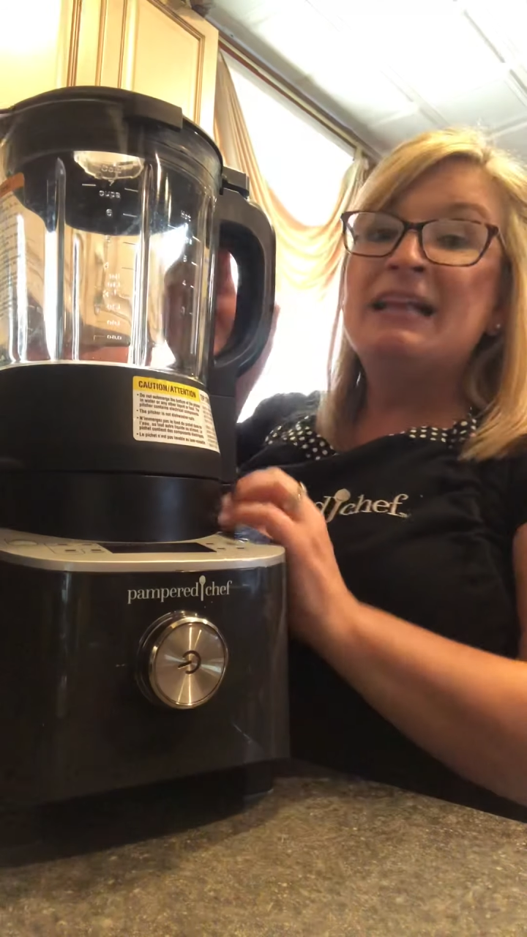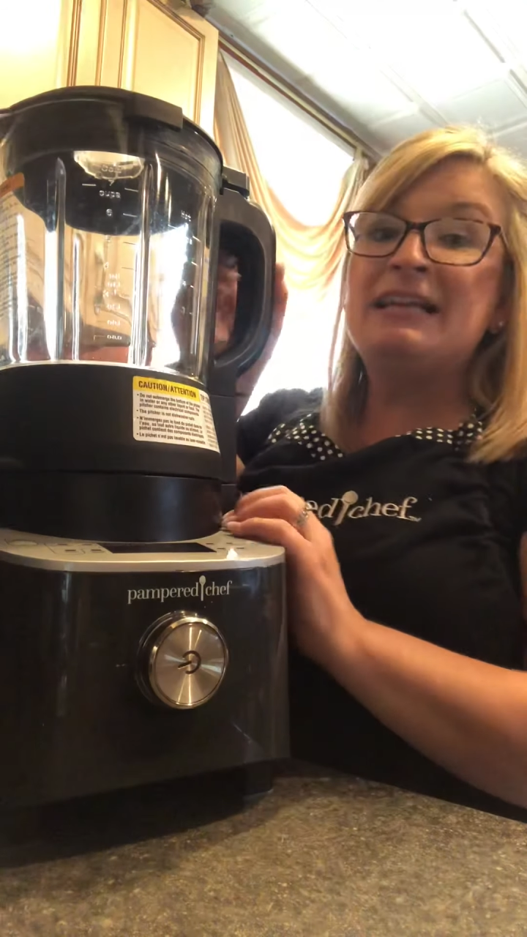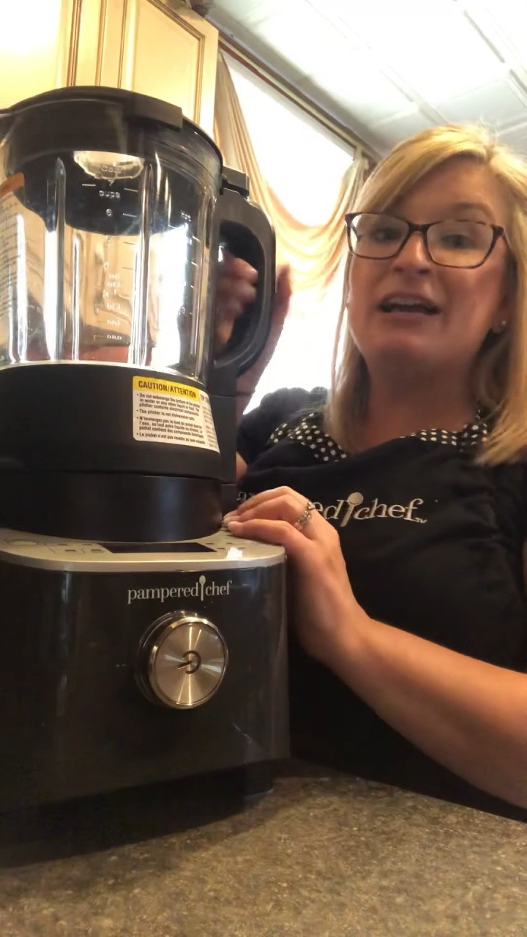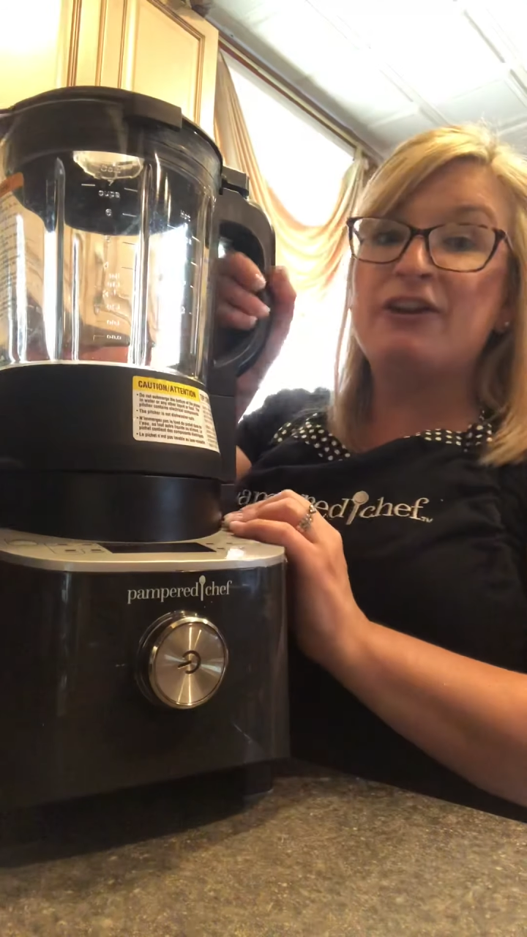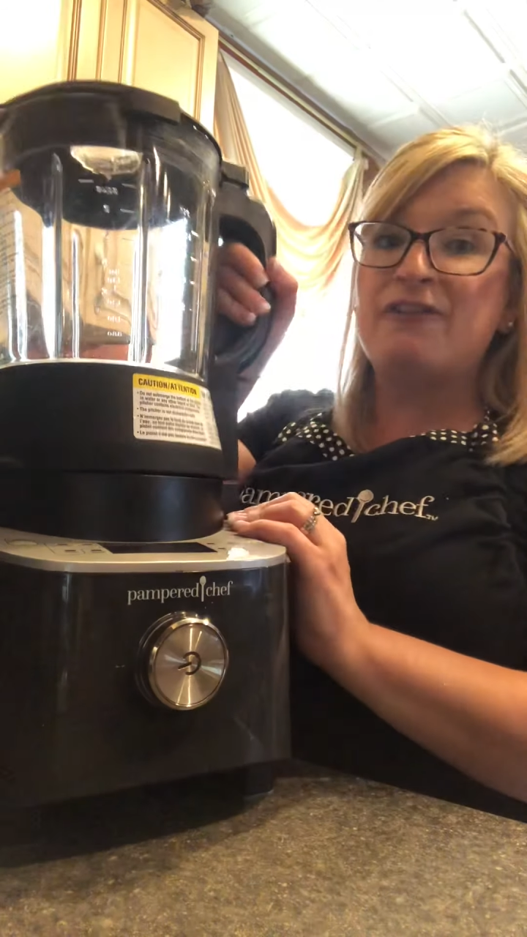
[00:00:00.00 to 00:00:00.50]

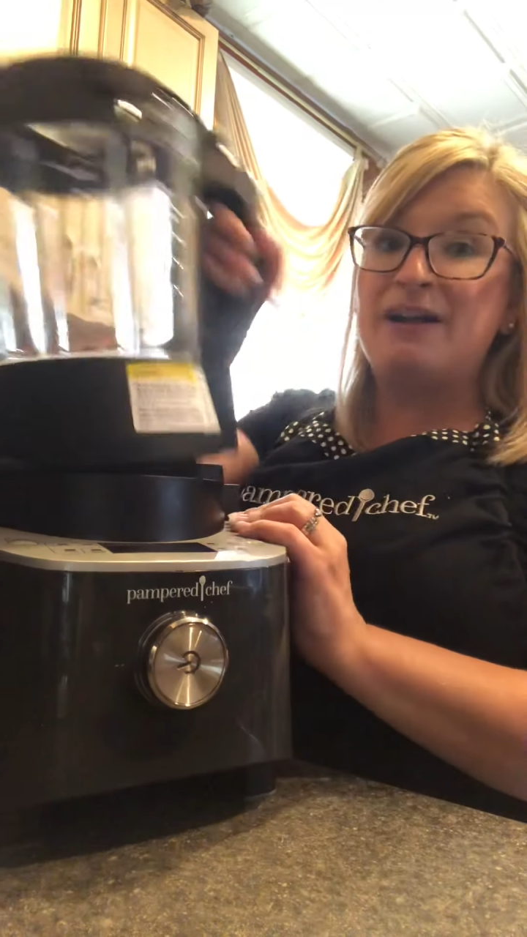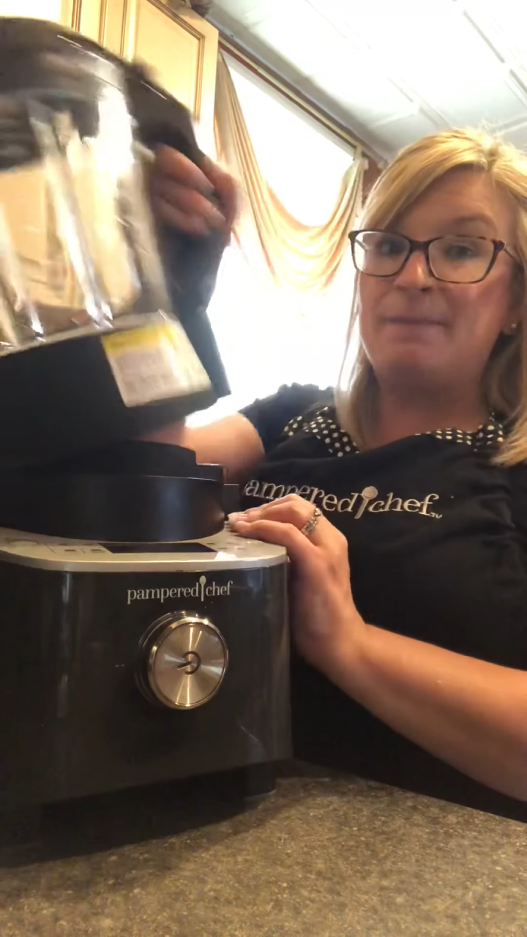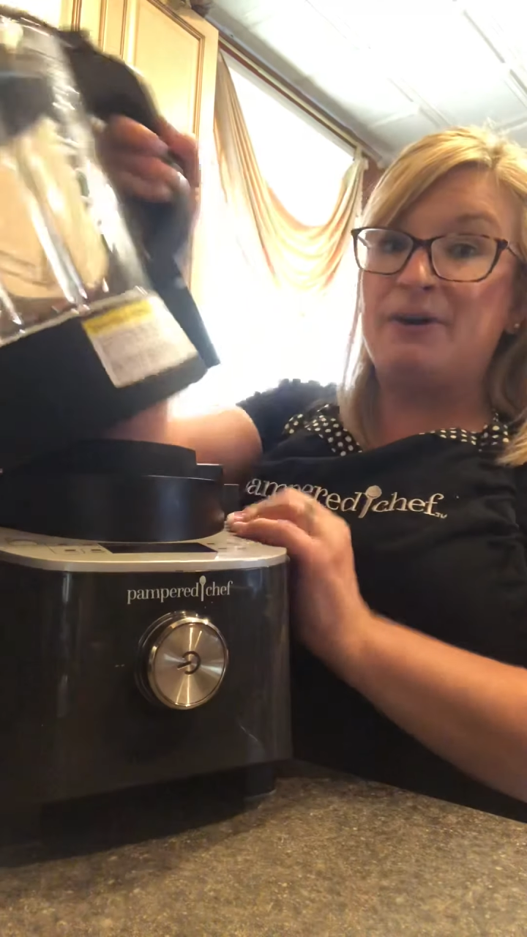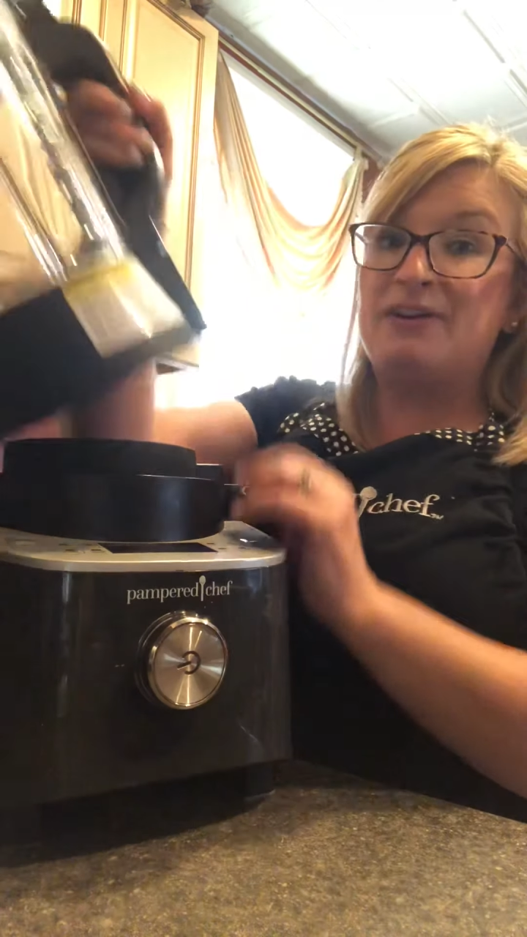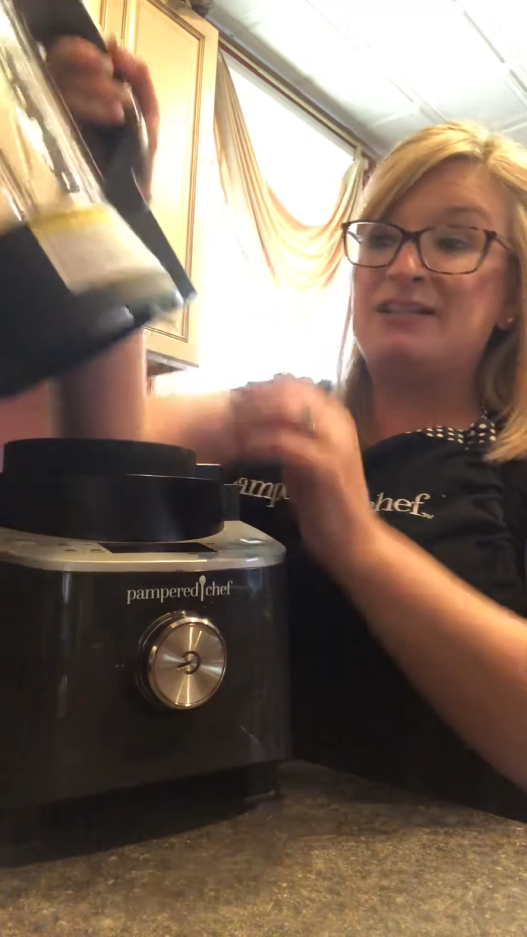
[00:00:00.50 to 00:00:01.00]
The other fun
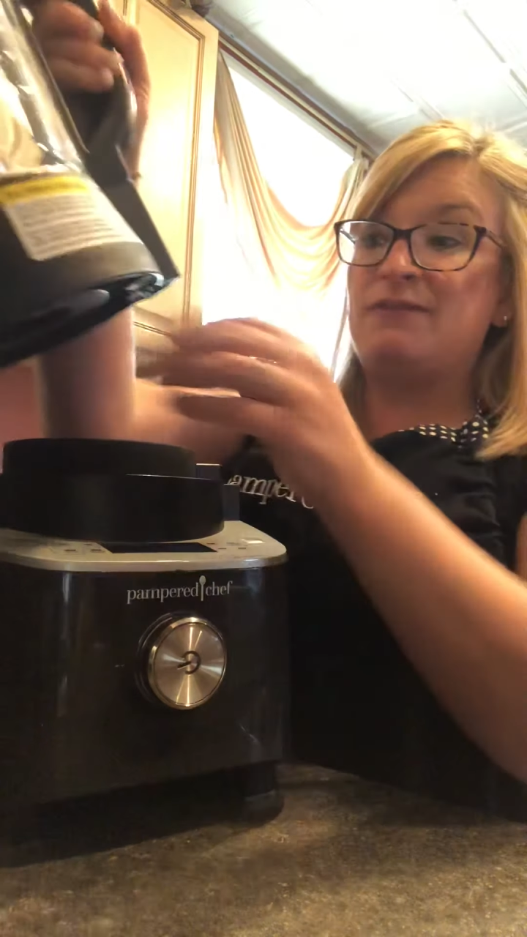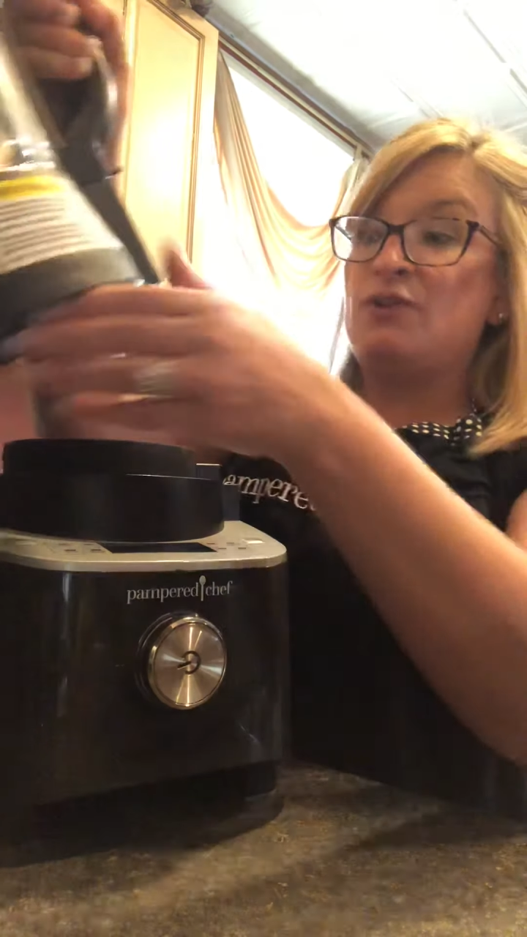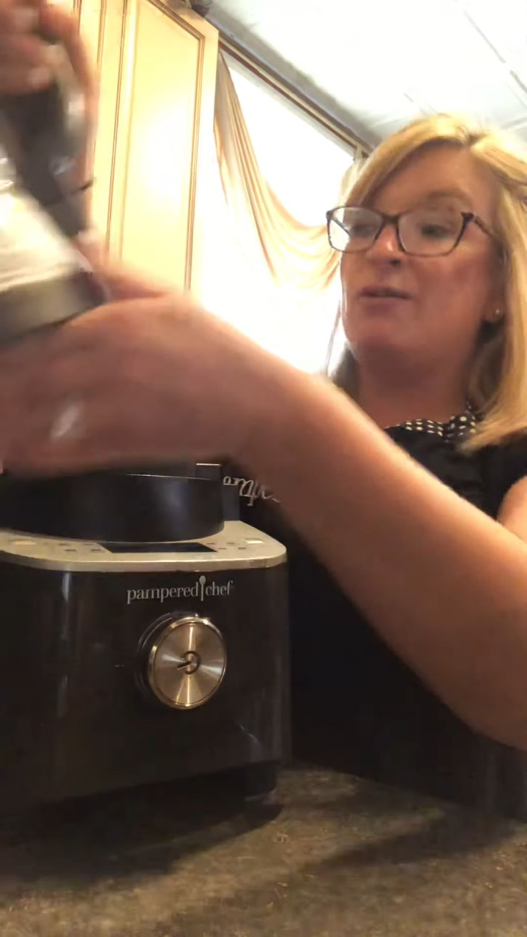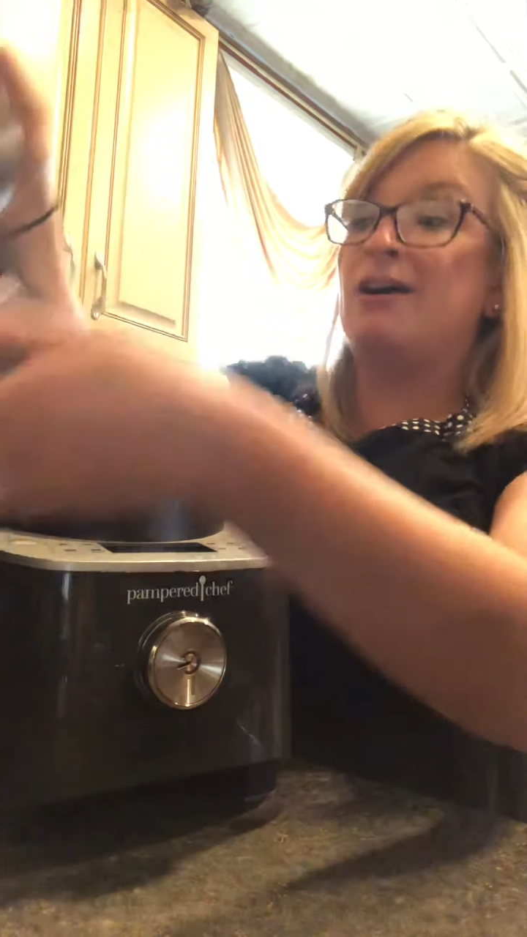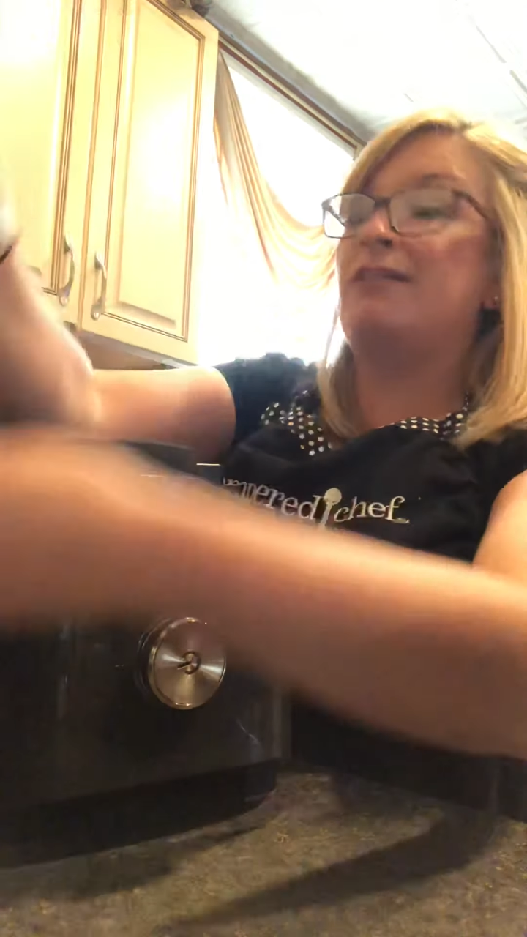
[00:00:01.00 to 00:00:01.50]
part is if you are